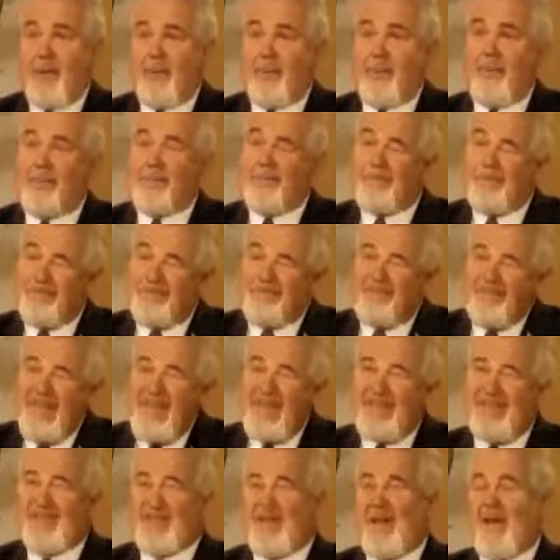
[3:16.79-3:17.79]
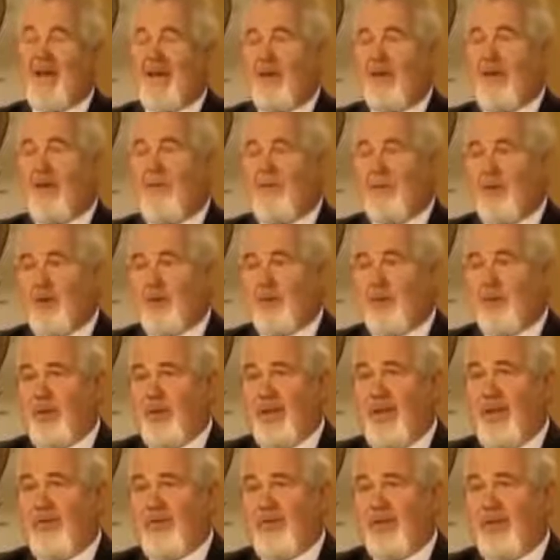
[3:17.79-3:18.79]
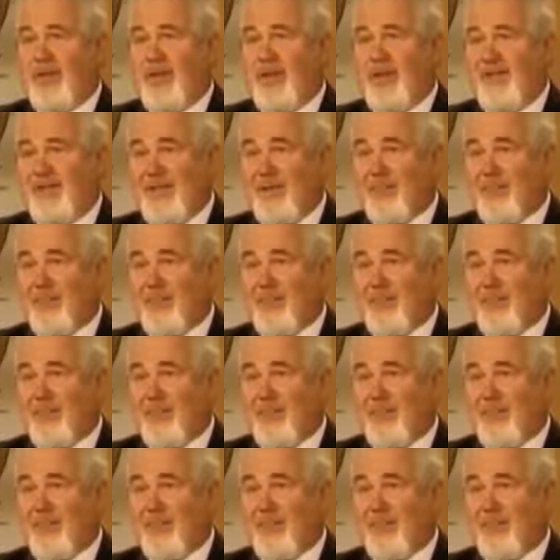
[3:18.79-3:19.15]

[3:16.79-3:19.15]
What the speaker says: Now, that's uncomfortable to have